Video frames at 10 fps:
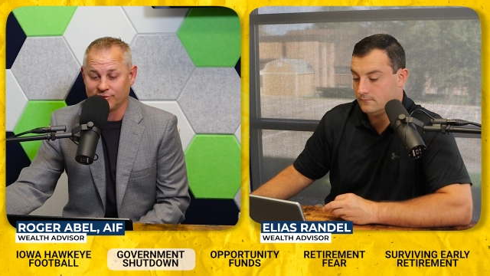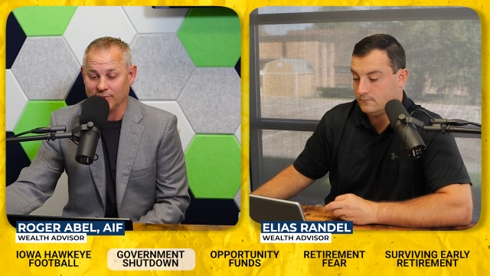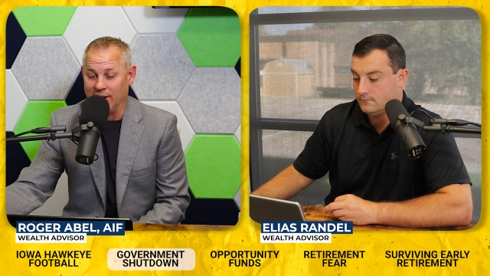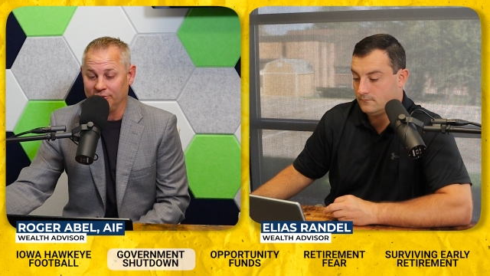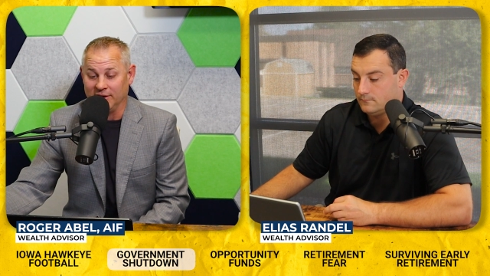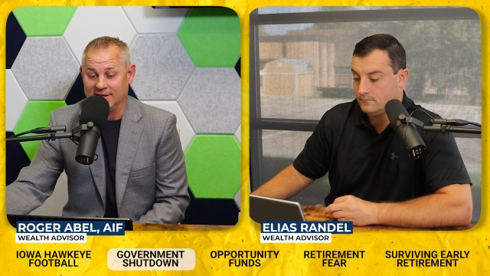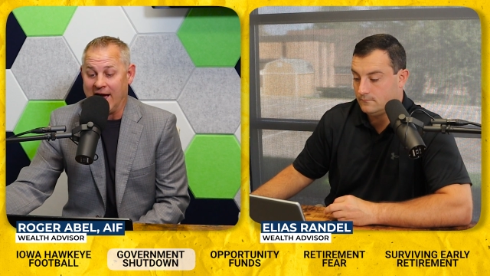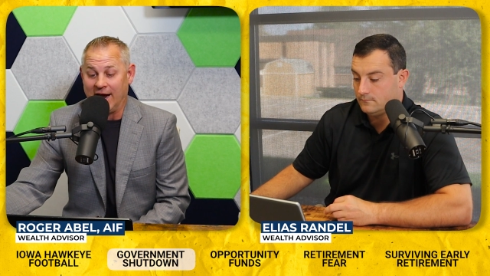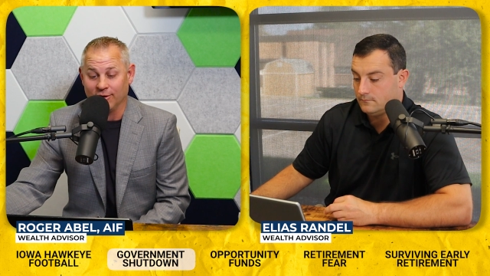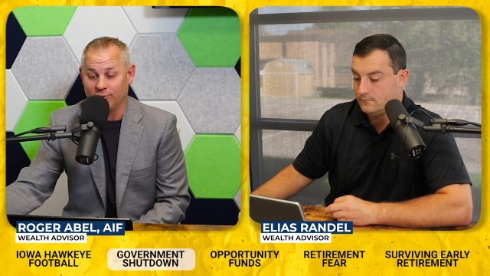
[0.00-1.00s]
Speaker 1: throughout the
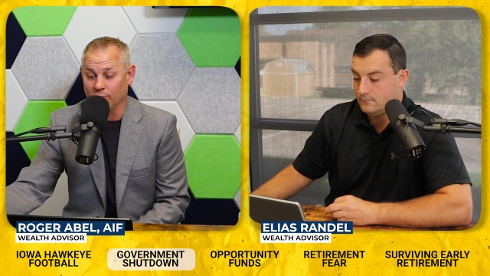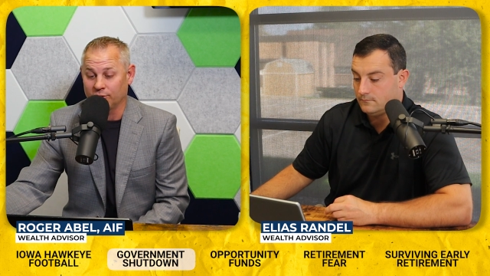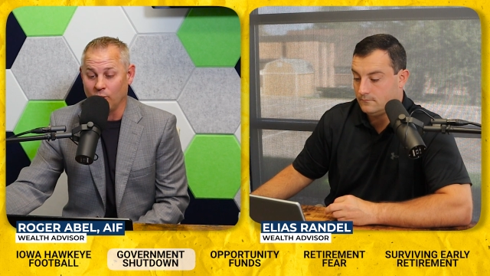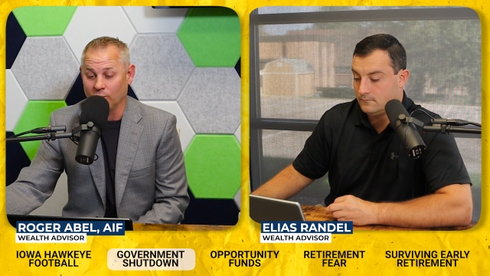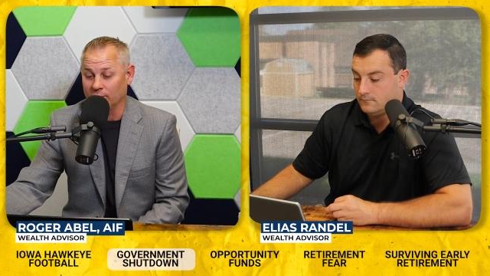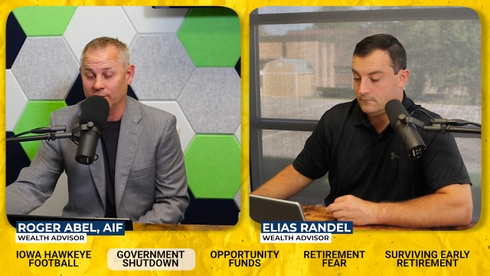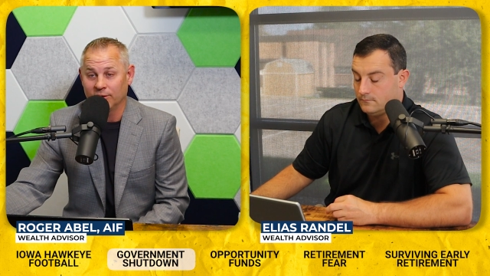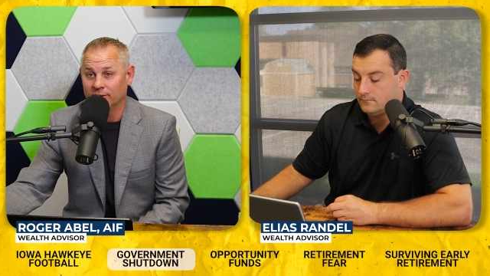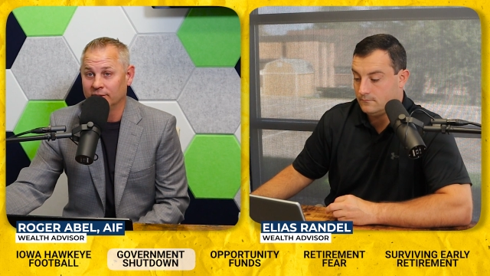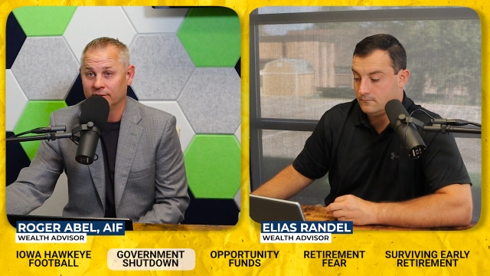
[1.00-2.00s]
entire fourth
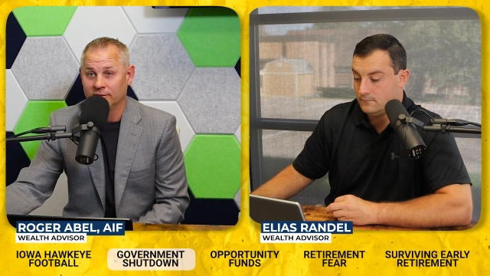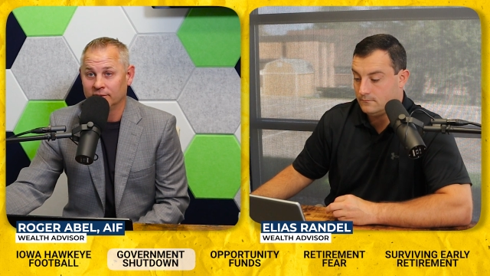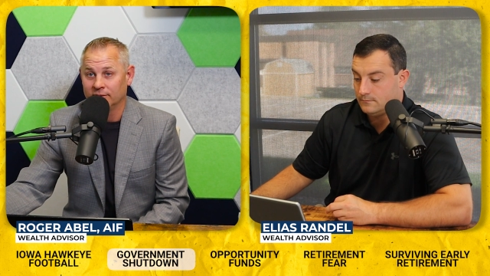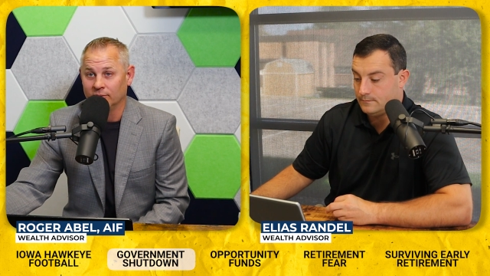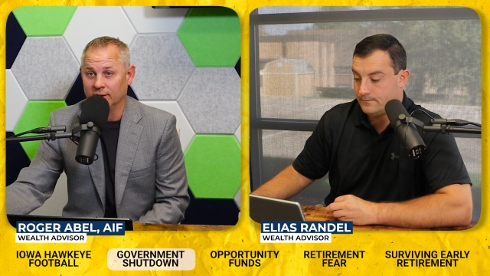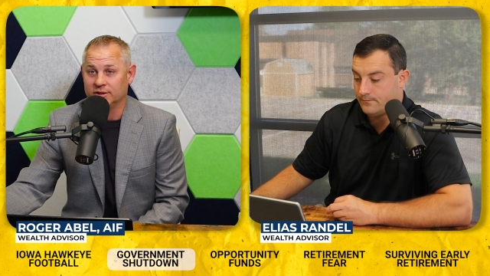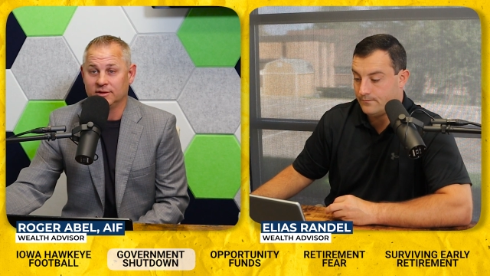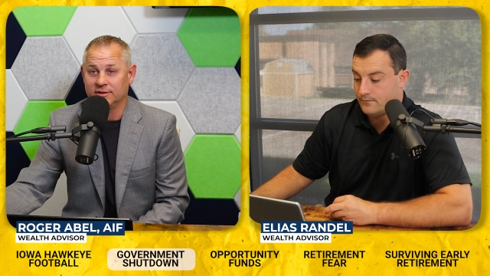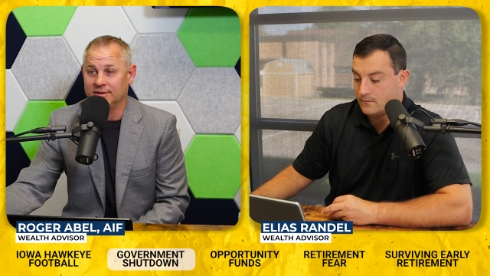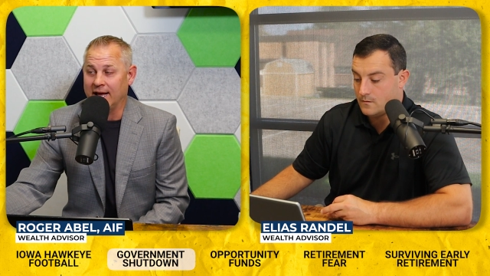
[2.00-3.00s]
quarter,
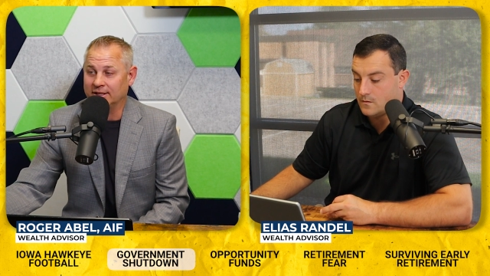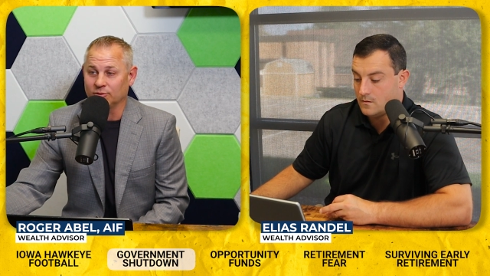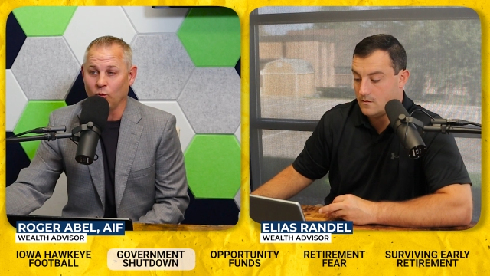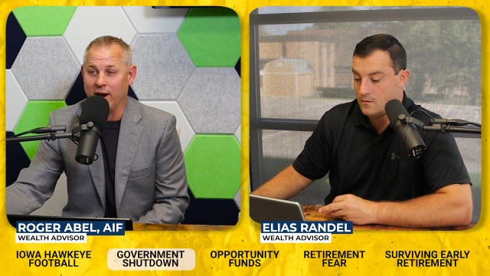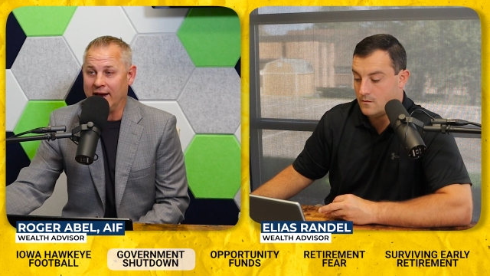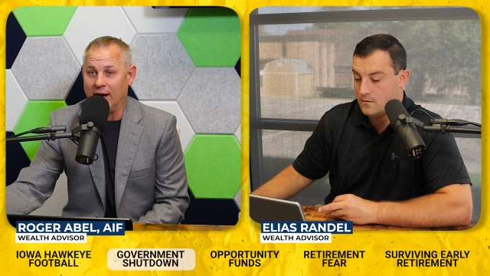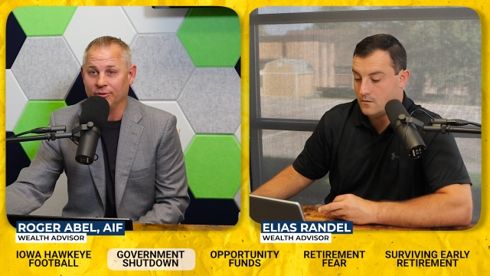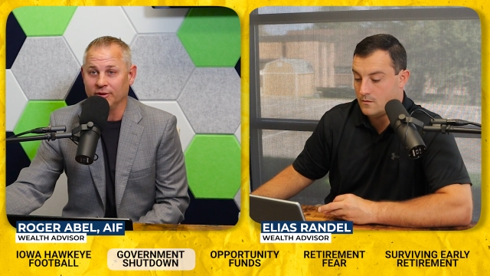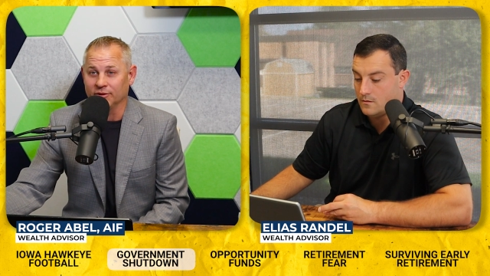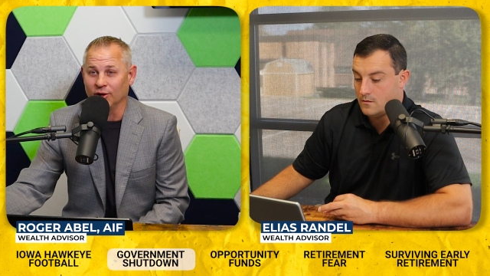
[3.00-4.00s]
which that's way
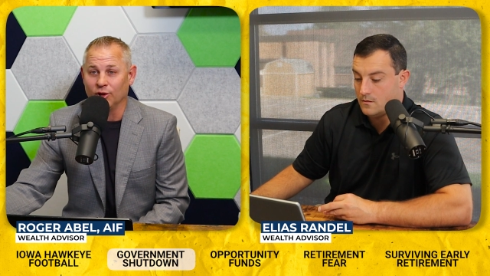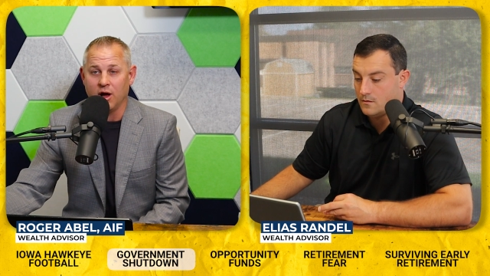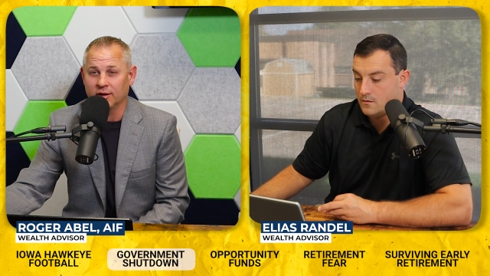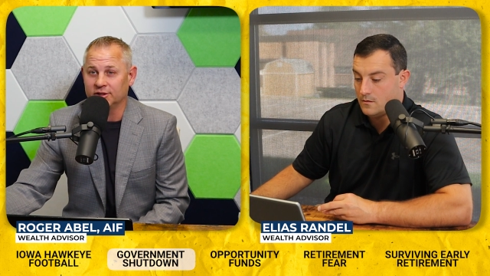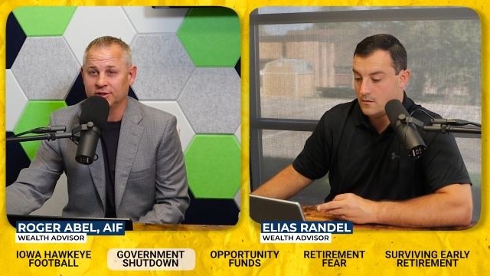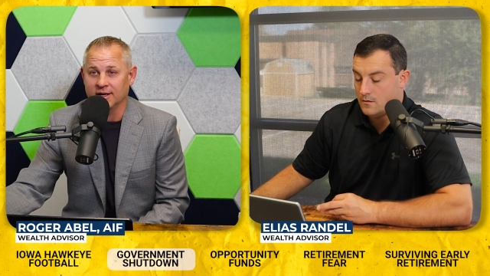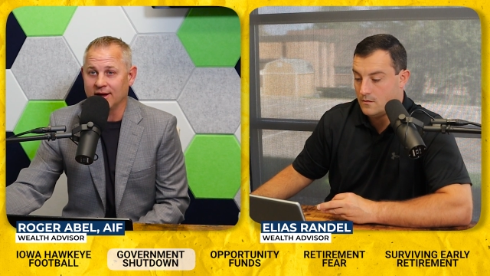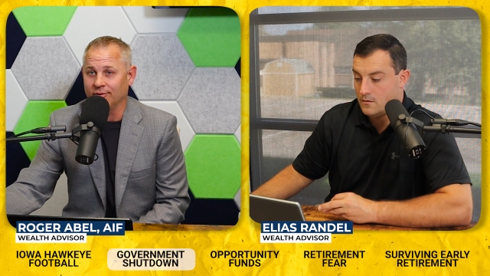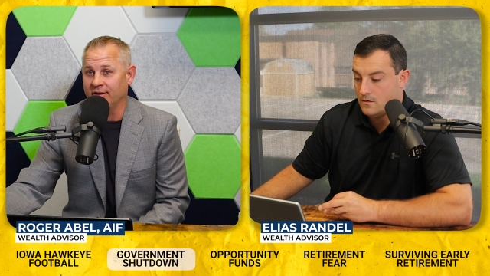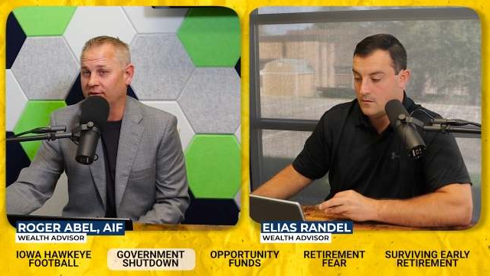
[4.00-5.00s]
out there. The longest
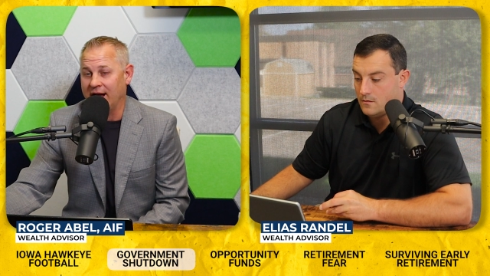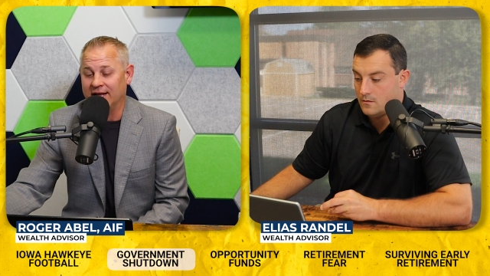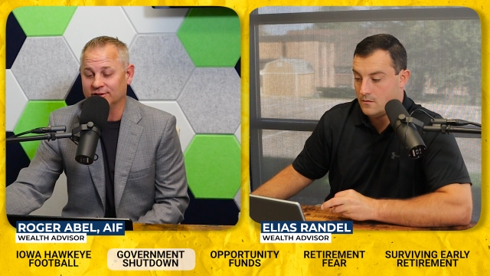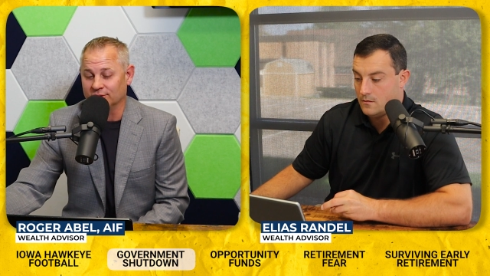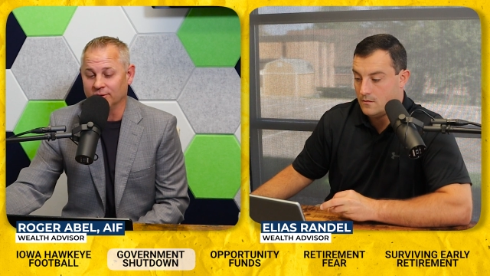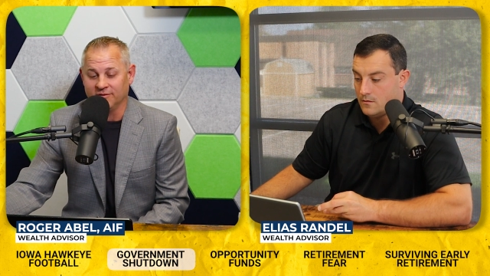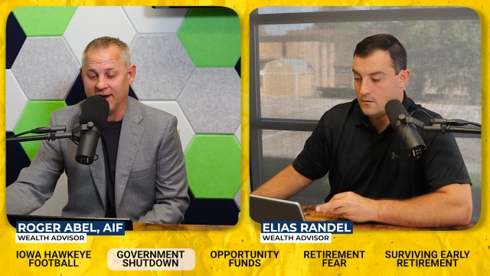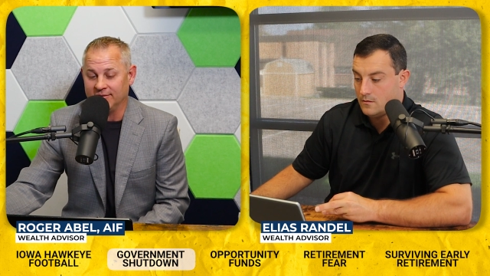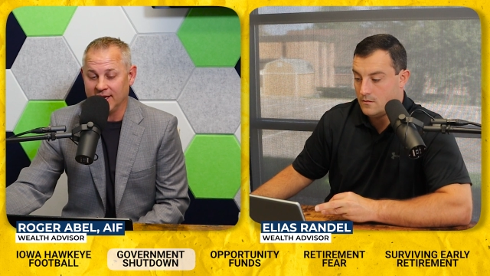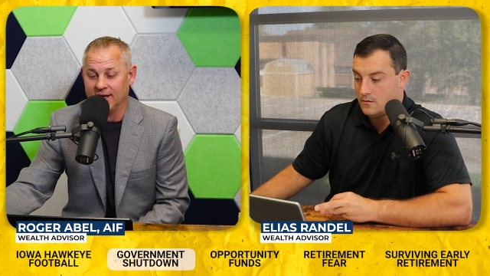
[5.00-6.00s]
shutdown we've ever had is
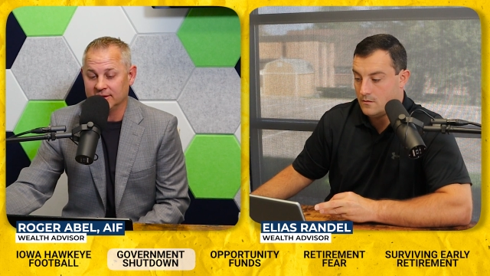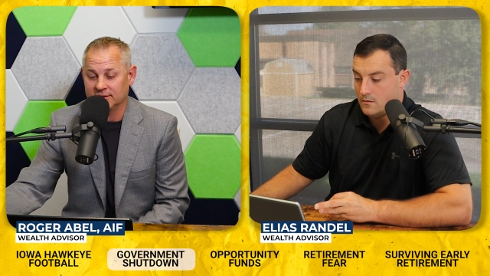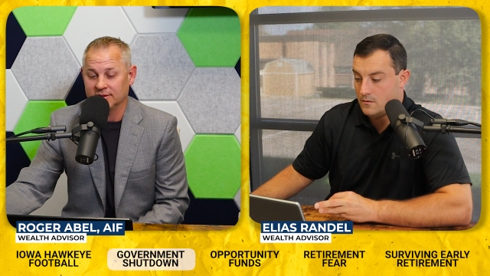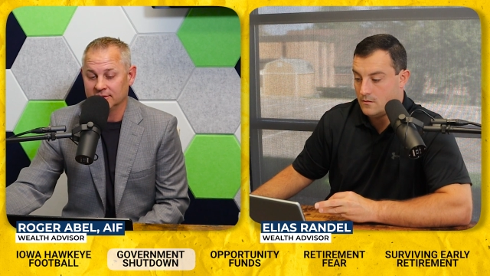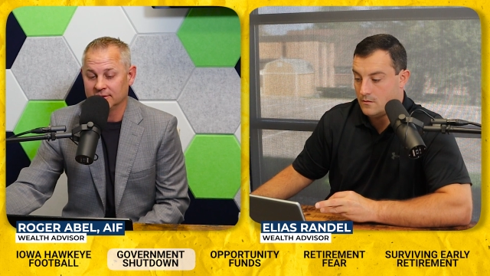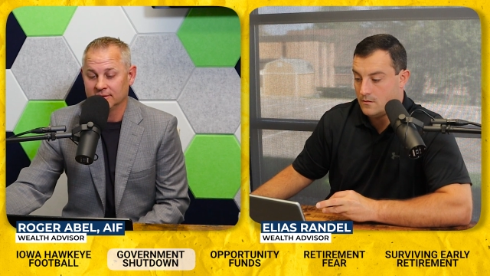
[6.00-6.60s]
35 days.